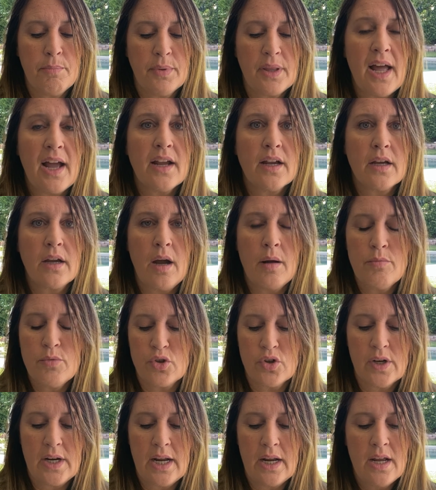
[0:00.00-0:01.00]
black gum
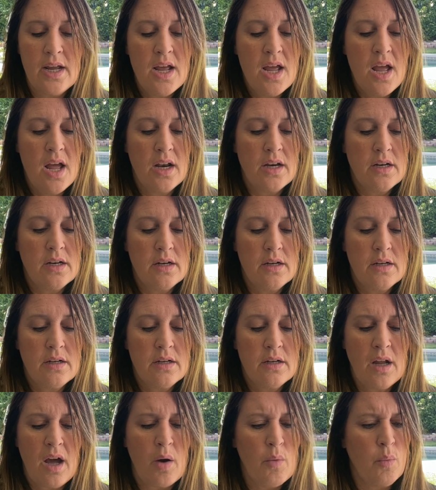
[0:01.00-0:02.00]
tree.
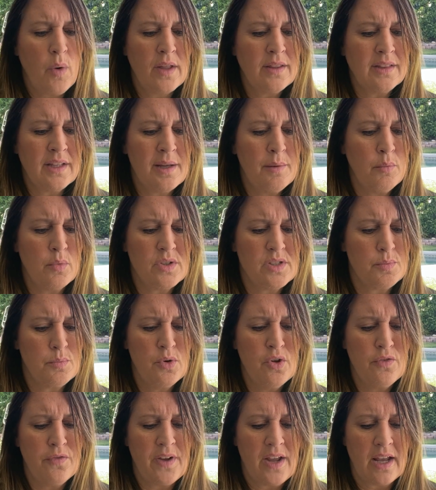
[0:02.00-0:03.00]
Not one limb was
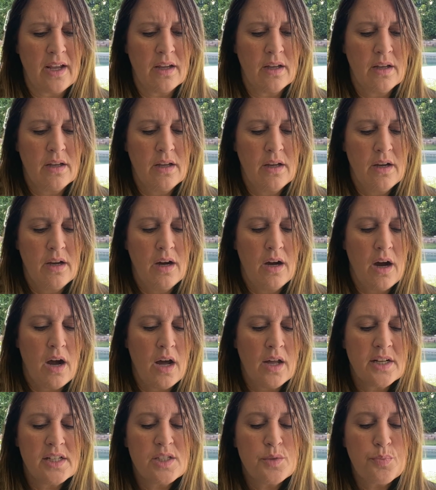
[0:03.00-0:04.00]
moving.
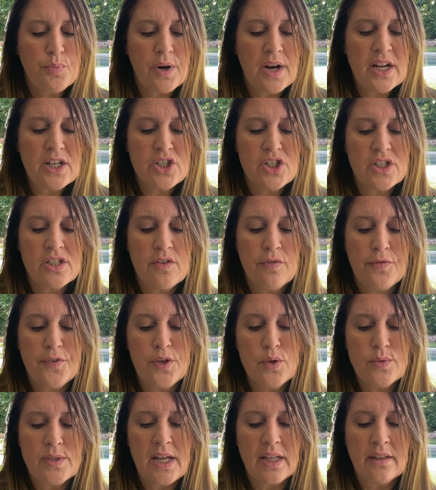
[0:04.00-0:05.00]
On its branches, a
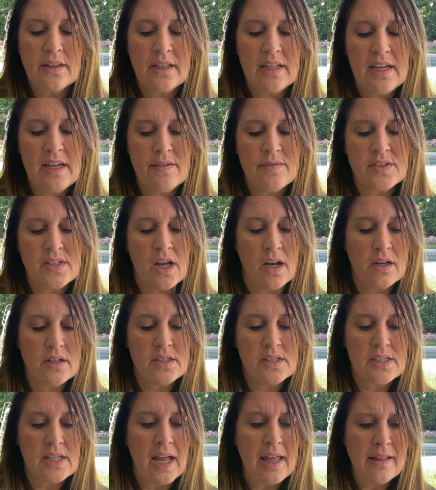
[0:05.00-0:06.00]
few dead leaves hung
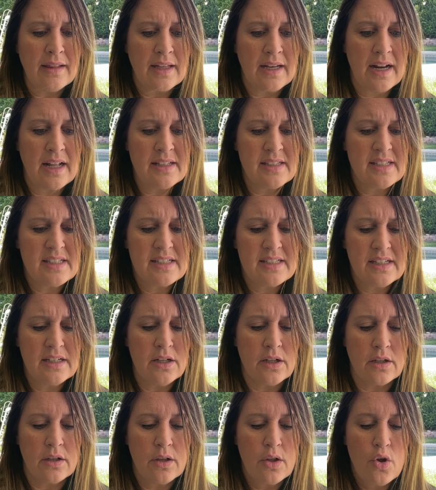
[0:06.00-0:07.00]
silent and
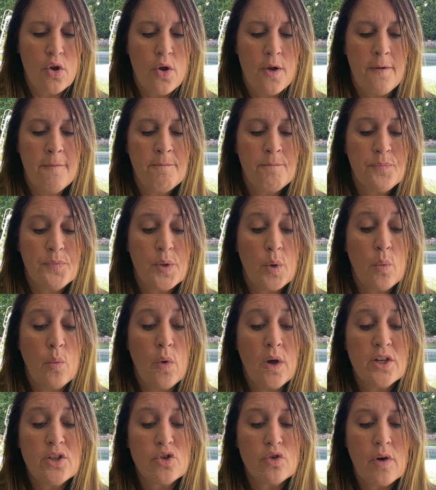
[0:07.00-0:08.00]
still.
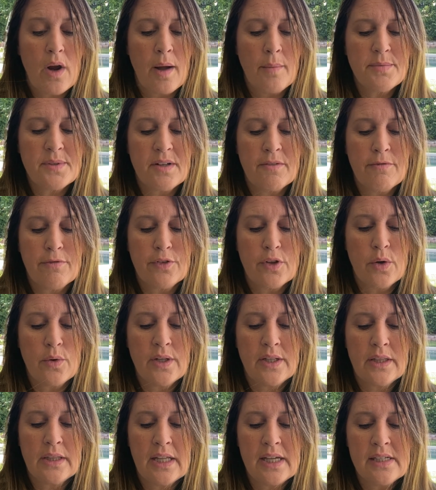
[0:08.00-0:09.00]
One dropped and
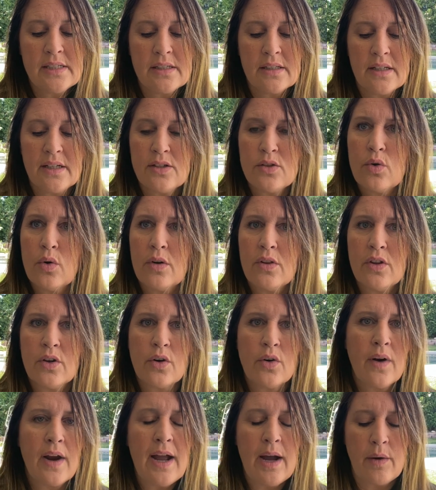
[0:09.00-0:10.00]
floated lazily toward the
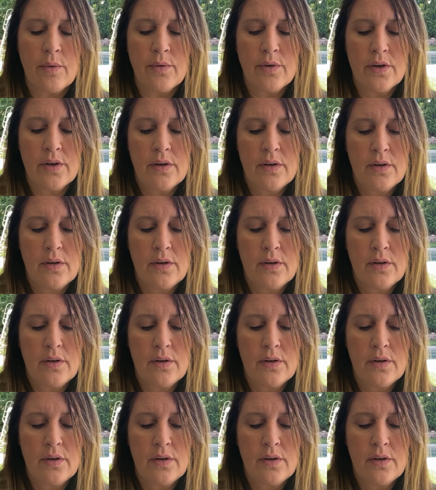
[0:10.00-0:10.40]
ground.